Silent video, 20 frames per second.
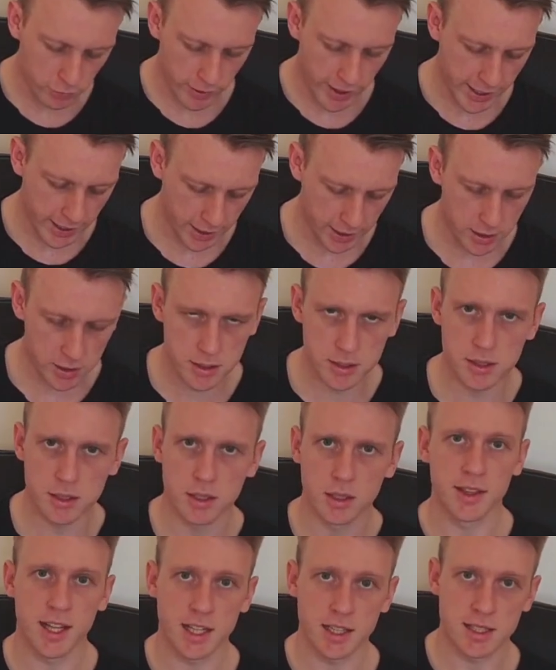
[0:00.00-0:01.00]
radians.
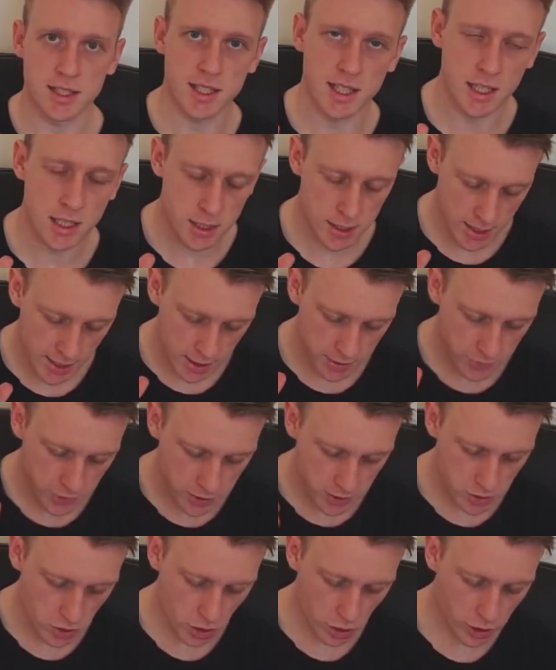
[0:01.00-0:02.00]
That c stands for
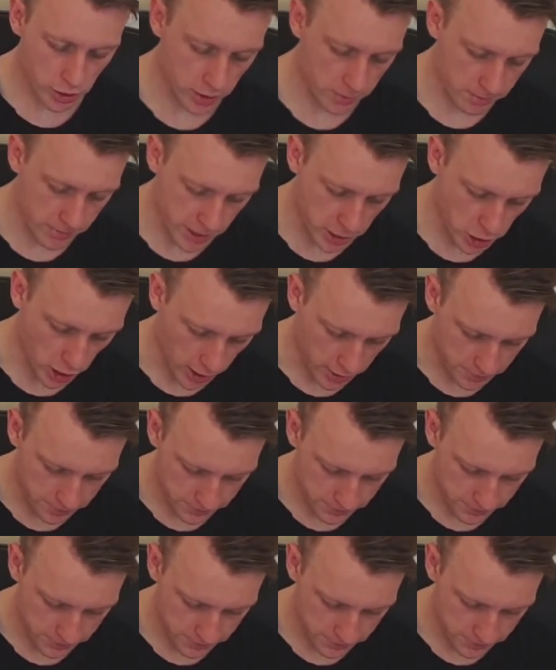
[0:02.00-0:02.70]
circular measure.